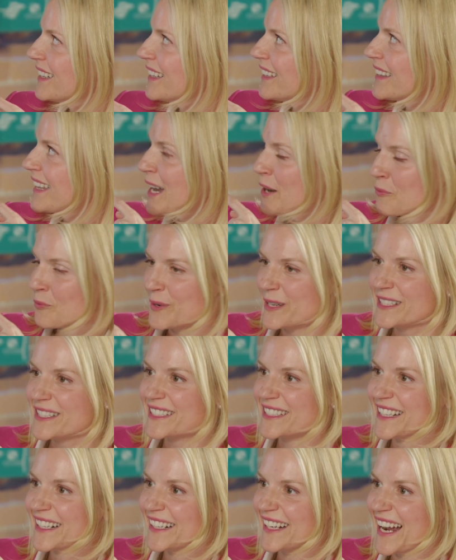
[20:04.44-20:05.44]
that
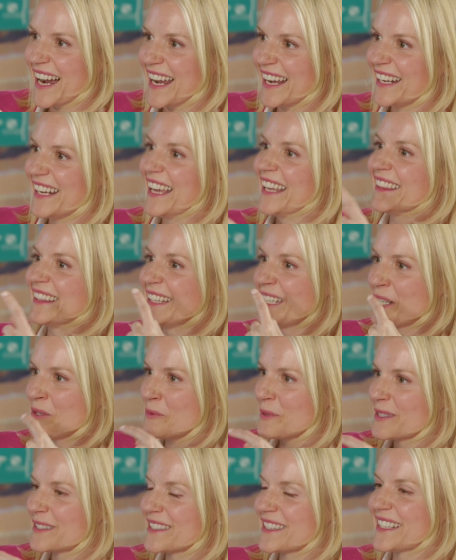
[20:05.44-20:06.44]
Wednesday night, and then it
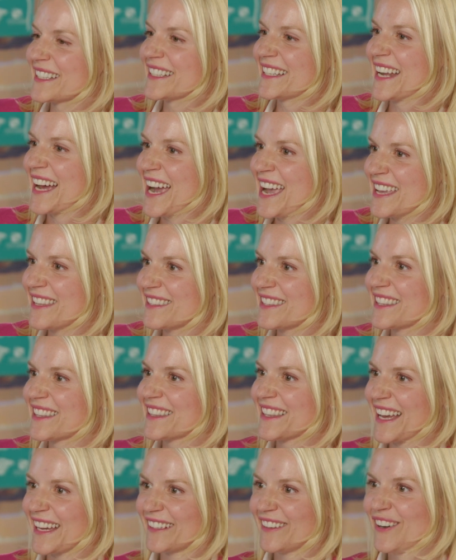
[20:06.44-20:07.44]
was the 9th
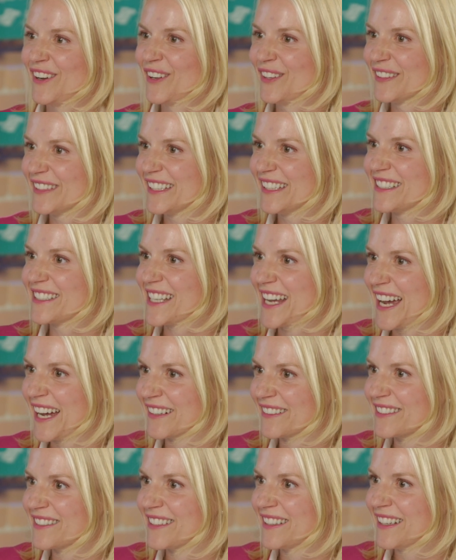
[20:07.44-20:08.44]
that all the
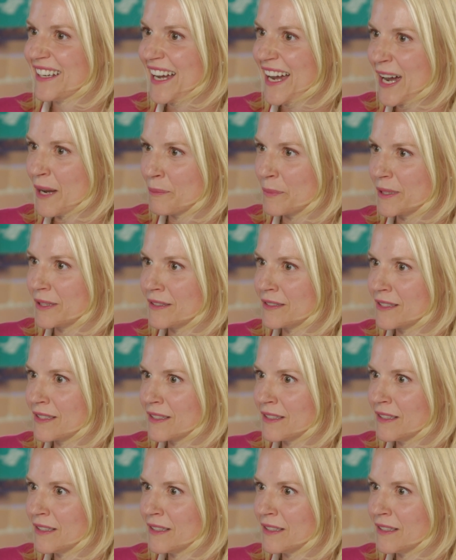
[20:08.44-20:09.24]
attacks happened.